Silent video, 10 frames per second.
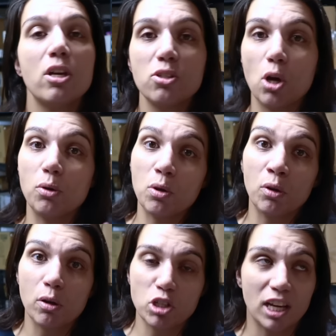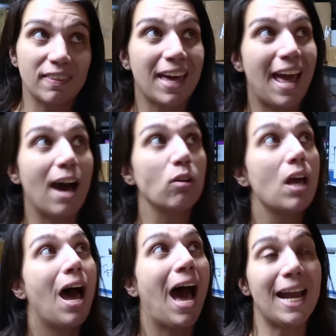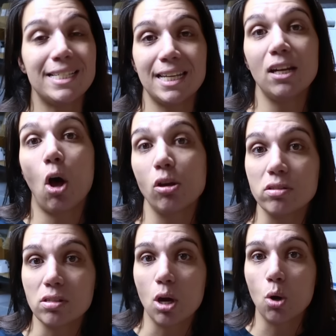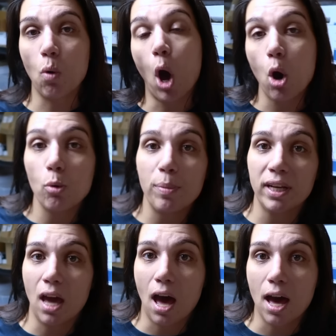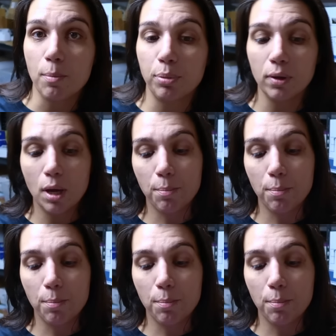So you can go check that out. I did also open up